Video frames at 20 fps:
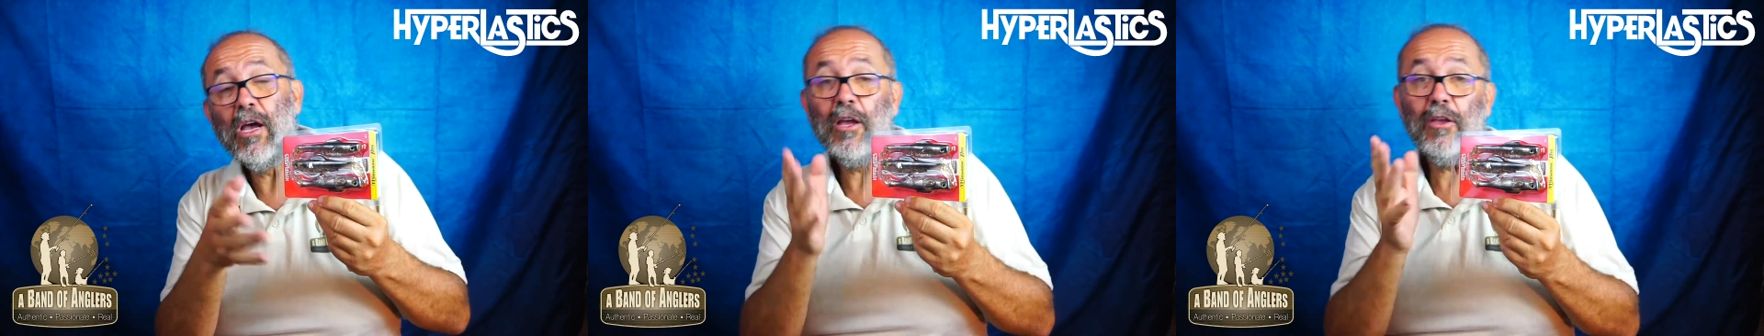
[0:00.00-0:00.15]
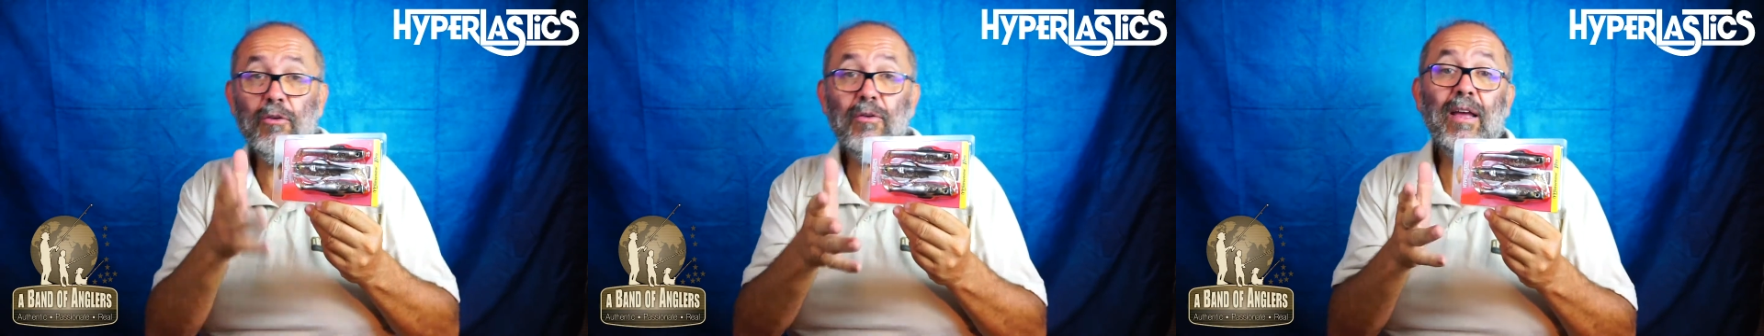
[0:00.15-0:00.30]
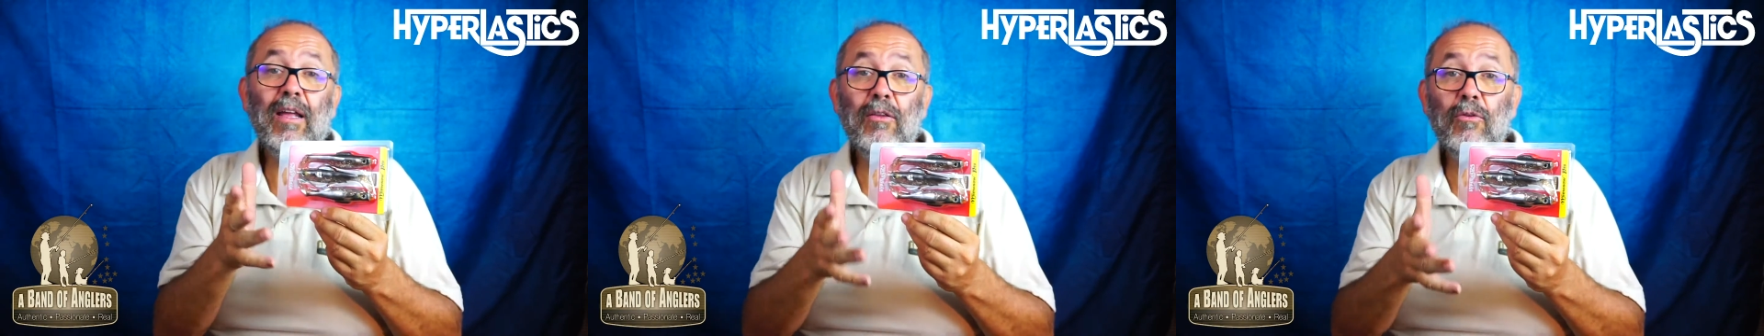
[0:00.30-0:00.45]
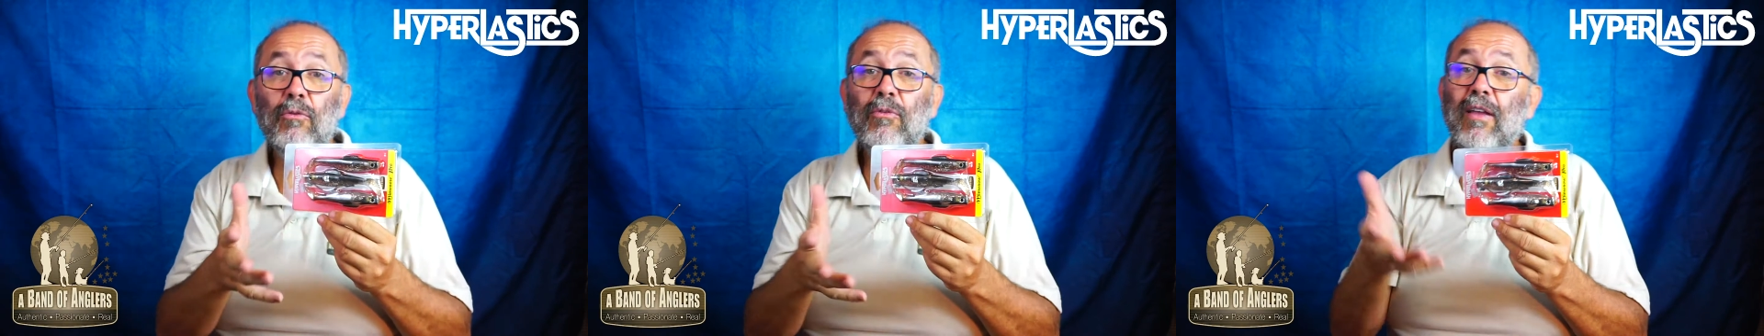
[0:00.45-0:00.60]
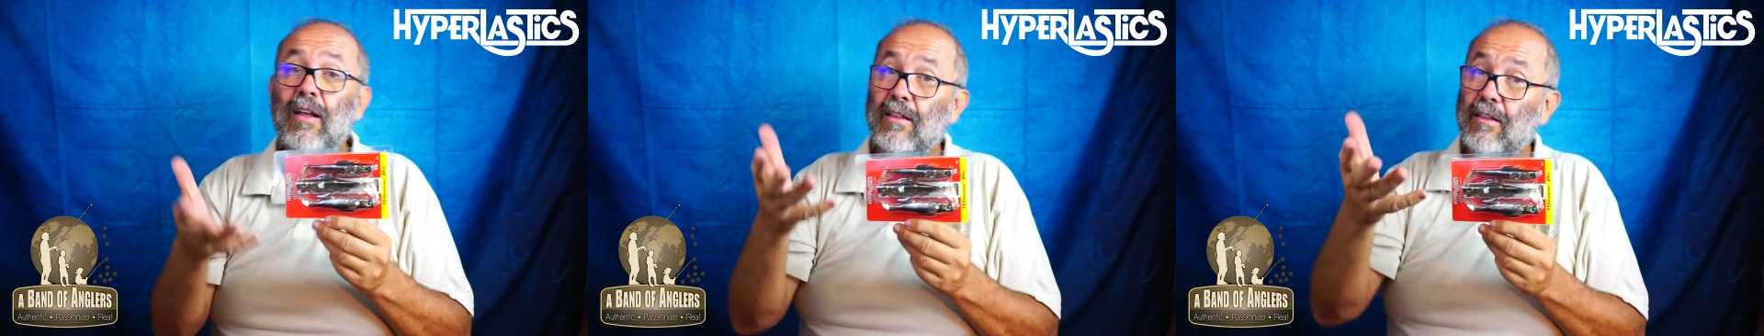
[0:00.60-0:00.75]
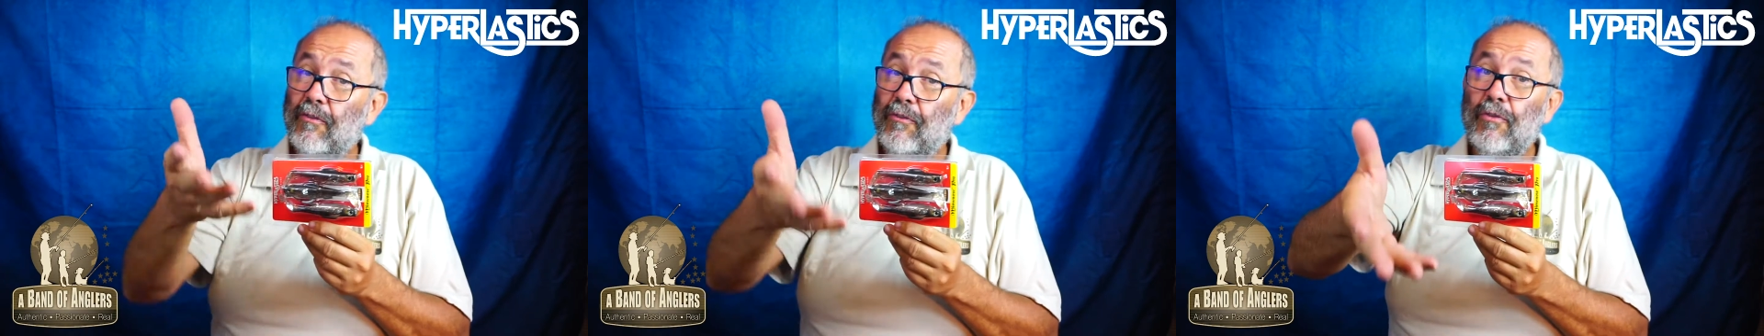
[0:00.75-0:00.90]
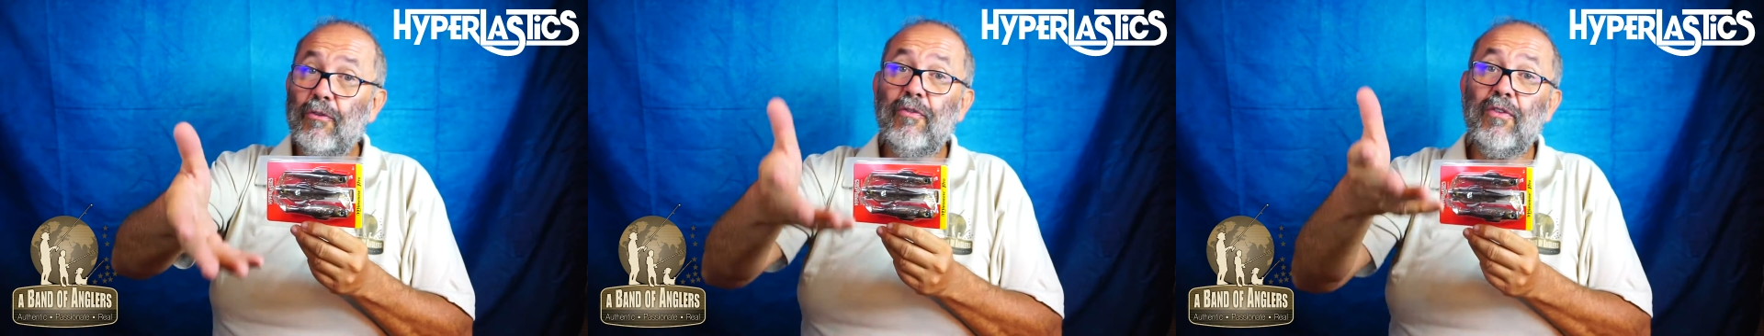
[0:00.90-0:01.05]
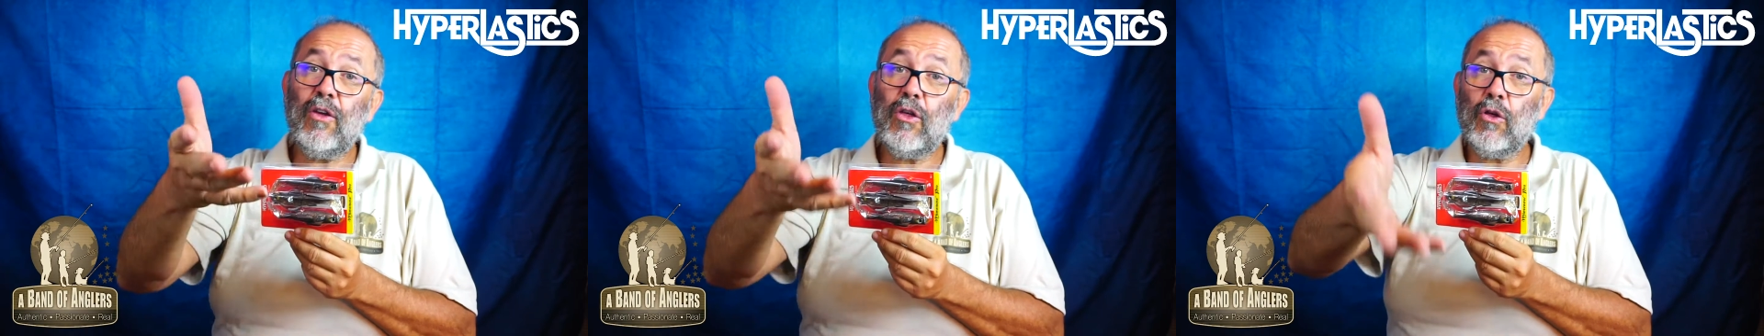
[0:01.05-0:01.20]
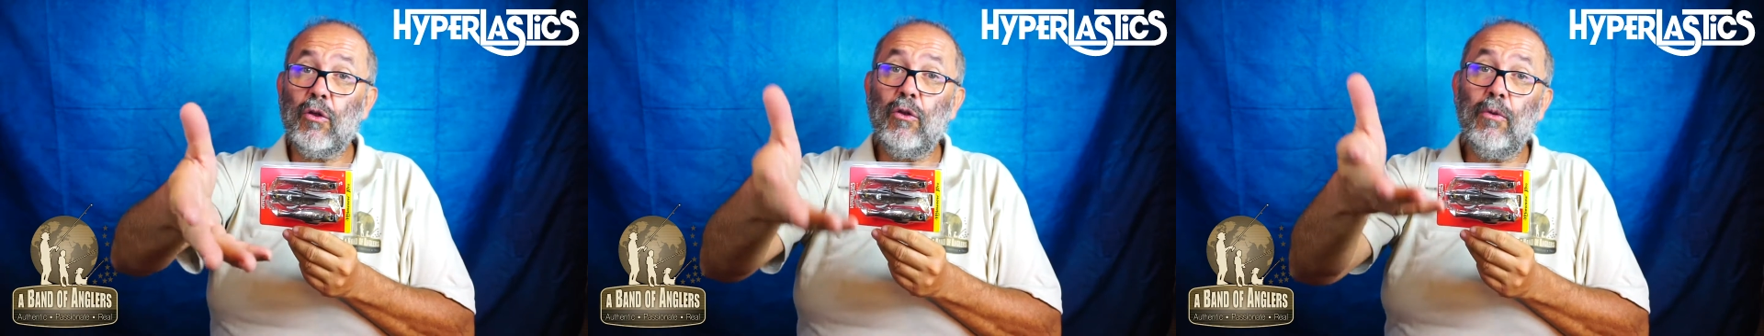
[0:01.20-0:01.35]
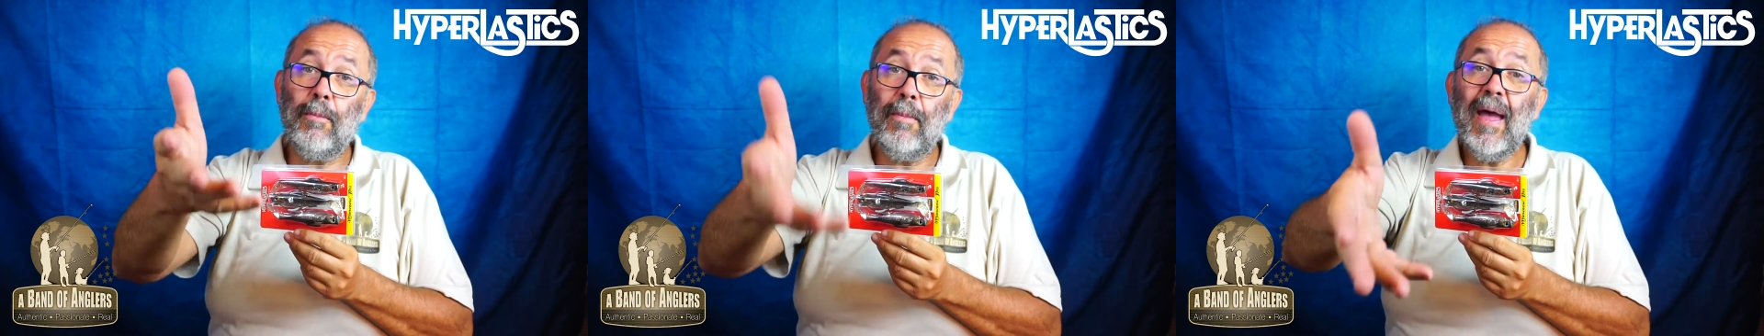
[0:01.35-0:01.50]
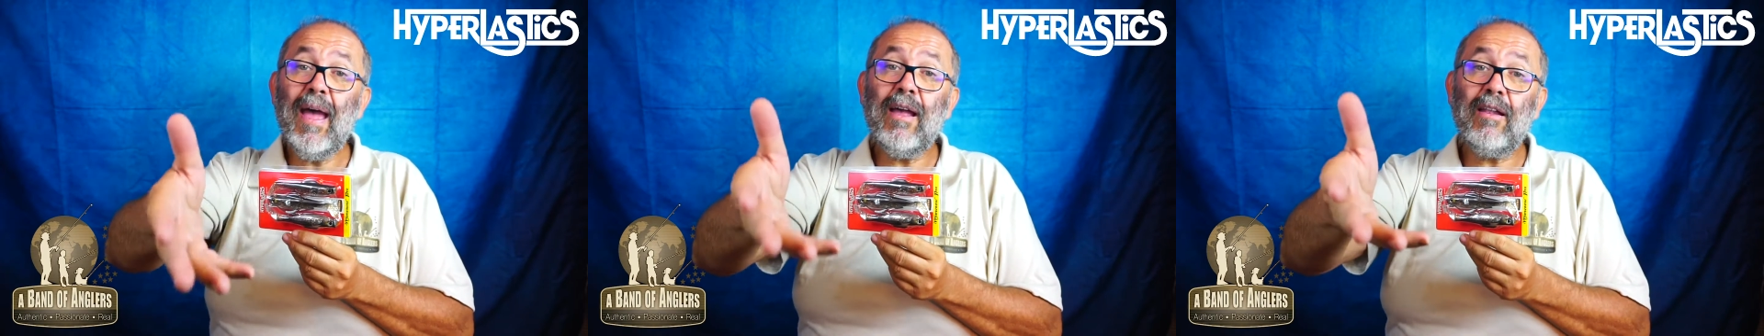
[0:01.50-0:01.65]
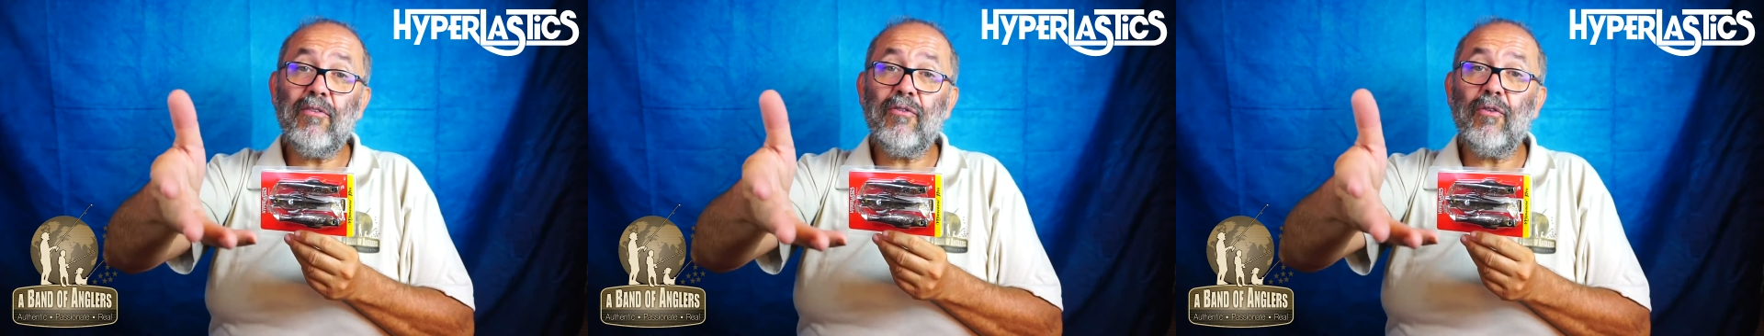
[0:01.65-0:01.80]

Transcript: You can use that if you fish on a bed,